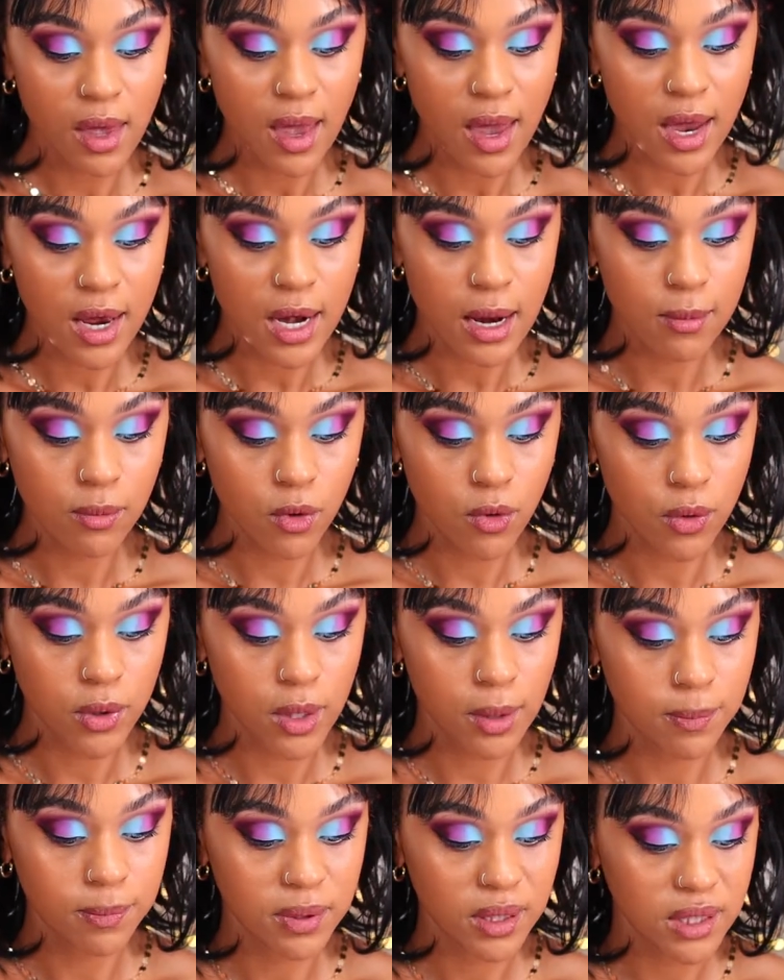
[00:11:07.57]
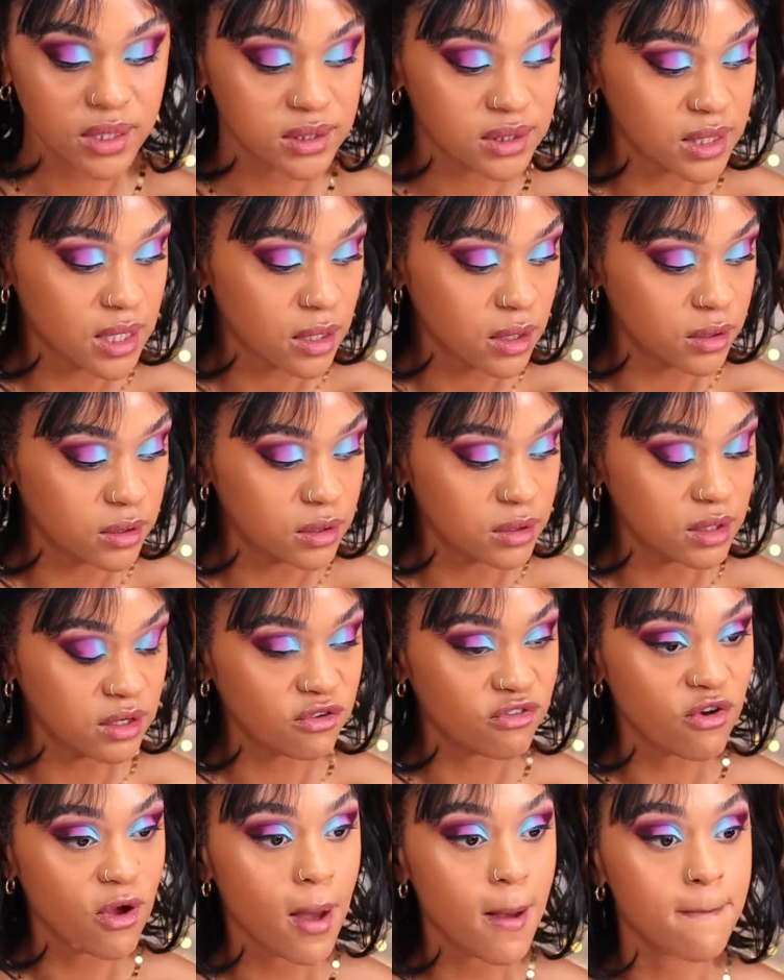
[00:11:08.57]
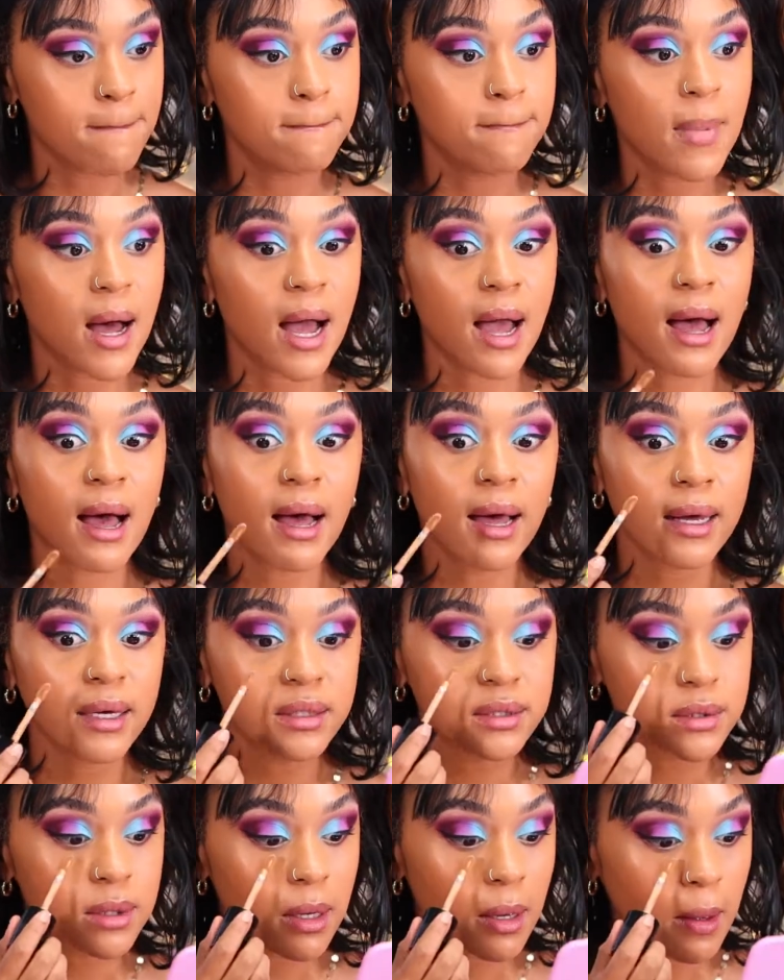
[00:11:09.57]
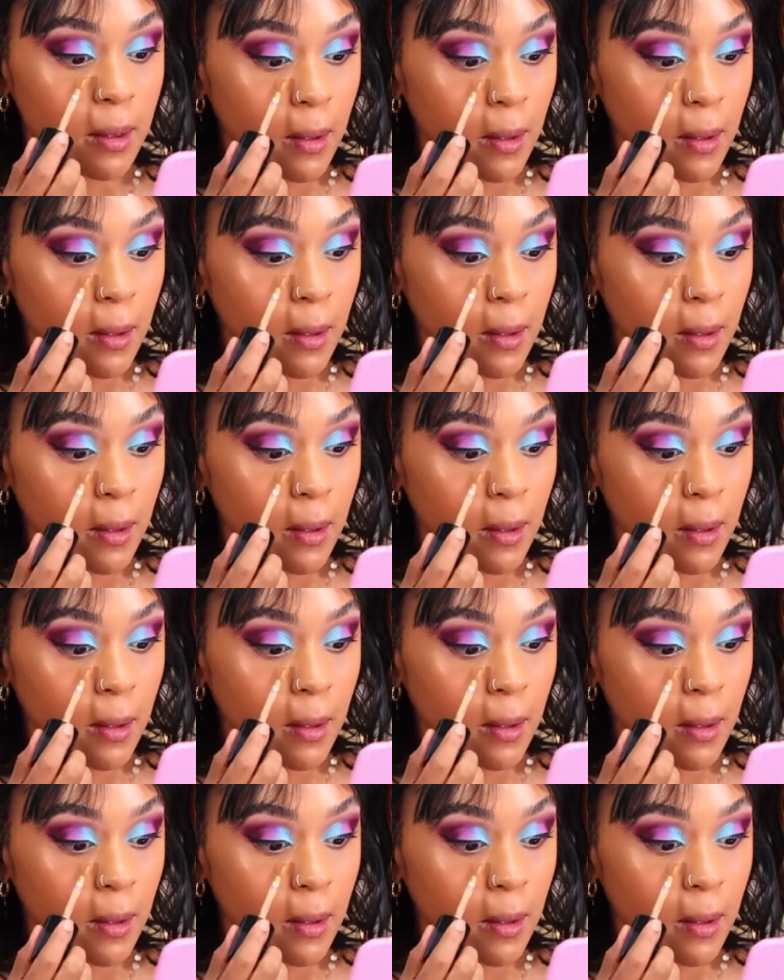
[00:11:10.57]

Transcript: And I'm going to place that underneath my eyes.